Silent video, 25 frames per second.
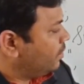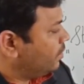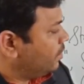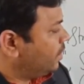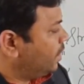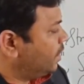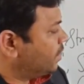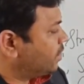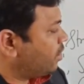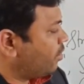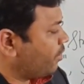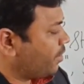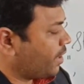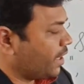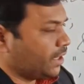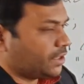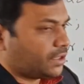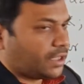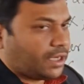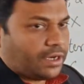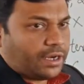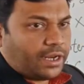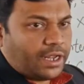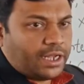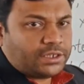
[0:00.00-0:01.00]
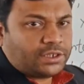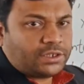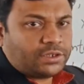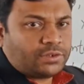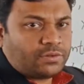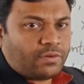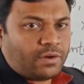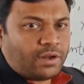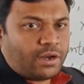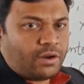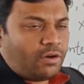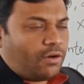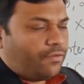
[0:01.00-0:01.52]
this location
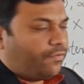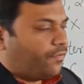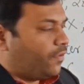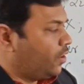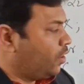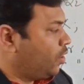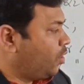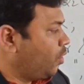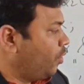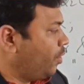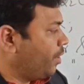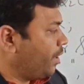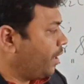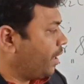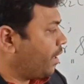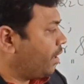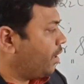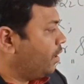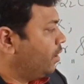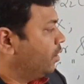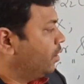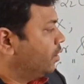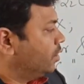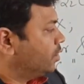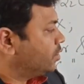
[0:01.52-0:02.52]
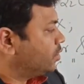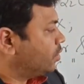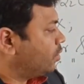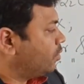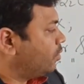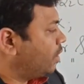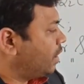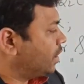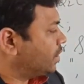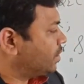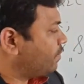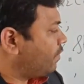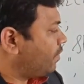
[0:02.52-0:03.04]
S1 of 2 here.
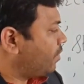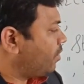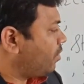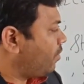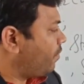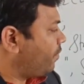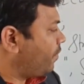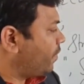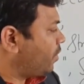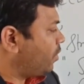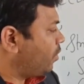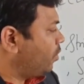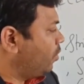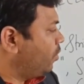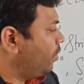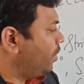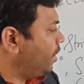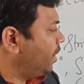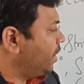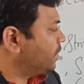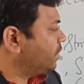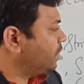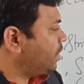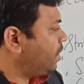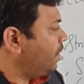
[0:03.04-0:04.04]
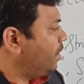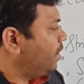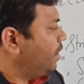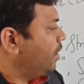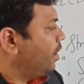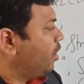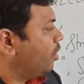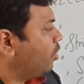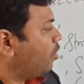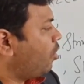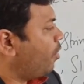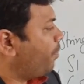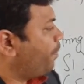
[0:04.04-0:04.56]
So S1 of 2 is
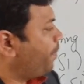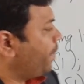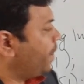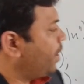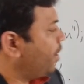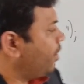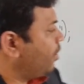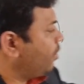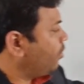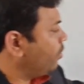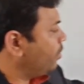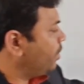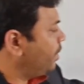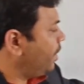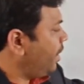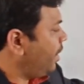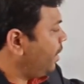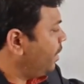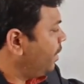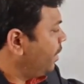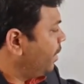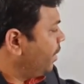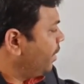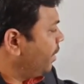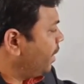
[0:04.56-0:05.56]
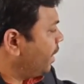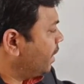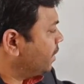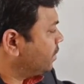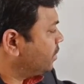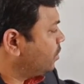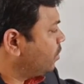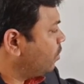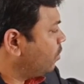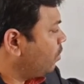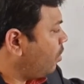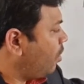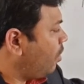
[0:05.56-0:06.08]
copied into the
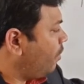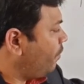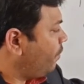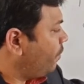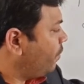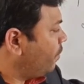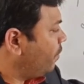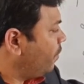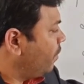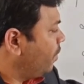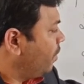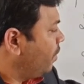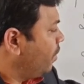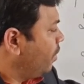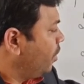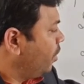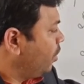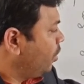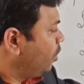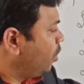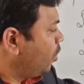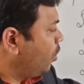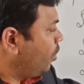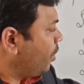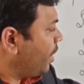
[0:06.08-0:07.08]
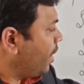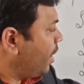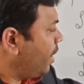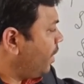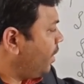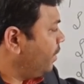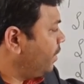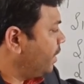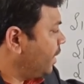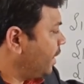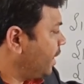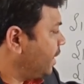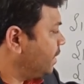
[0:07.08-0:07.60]
S2 of 2
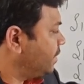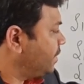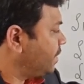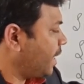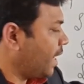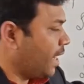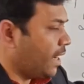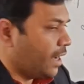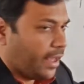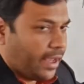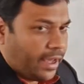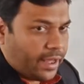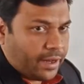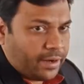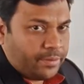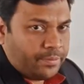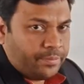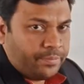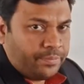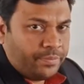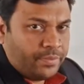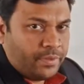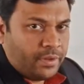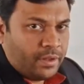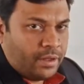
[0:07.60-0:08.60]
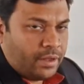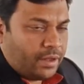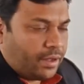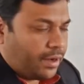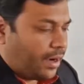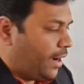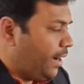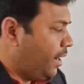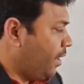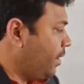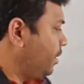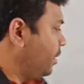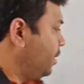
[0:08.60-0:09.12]
here, that is L here.
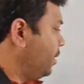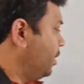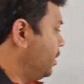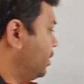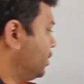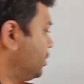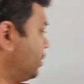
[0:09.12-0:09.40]
Right?